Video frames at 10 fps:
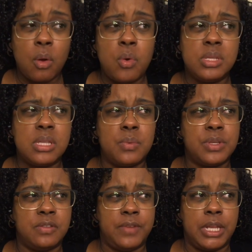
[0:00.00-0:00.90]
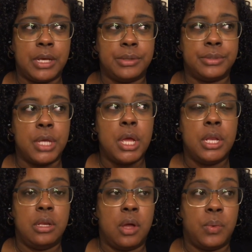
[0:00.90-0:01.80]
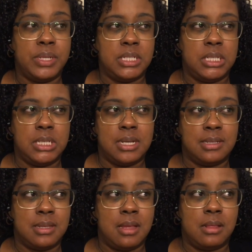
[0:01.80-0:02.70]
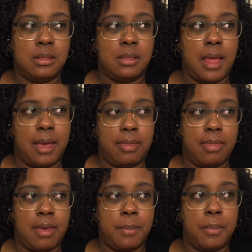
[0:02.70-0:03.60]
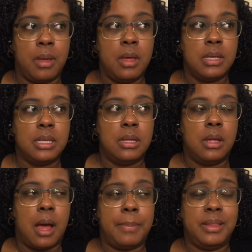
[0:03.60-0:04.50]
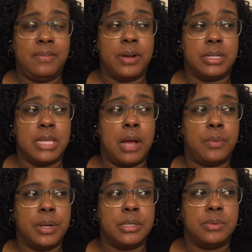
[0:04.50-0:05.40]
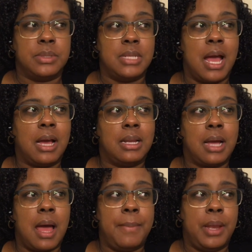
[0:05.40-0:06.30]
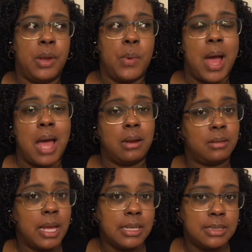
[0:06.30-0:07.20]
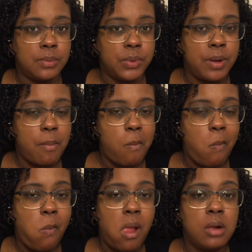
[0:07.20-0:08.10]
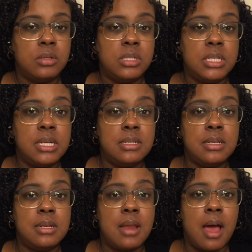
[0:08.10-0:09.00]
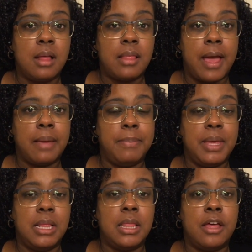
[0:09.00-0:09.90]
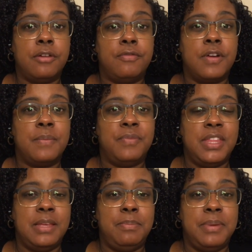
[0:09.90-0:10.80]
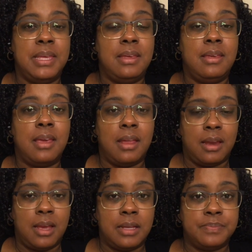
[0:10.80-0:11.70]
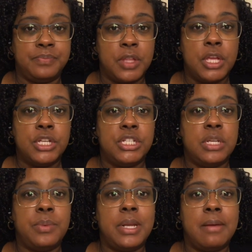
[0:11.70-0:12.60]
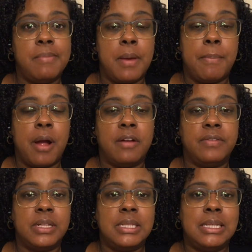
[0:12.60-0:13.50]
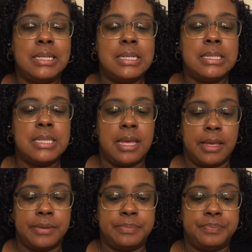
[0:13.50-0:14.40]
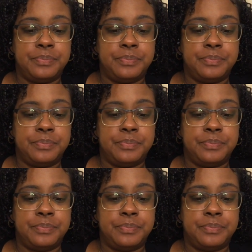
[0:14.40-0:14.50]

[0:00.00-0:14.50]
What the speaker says: on someone's videos knowing she doesn't like them. I believe her exact words was, not gonna comment knowing I don't like someone. She did not like BLove from the beginning. She would have been perfectly content